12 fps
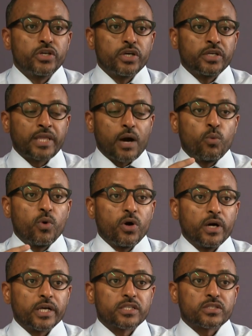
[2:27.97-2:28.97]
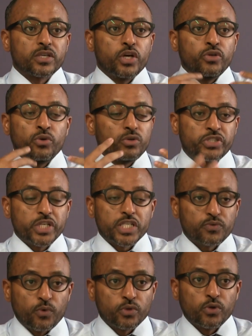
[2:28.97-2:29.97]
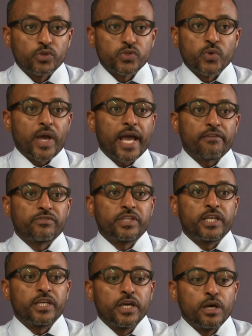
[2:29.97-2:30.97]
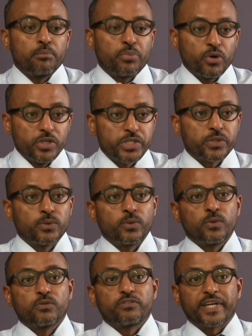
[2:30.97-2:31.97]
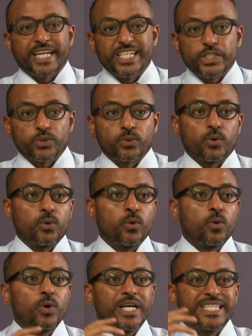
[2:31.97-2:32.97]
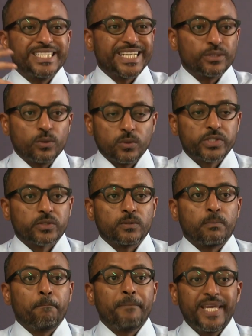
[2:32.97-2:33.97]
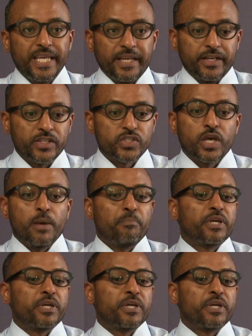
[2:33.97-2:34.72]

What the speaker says: that works not just for those who have the political, financial, or technological means,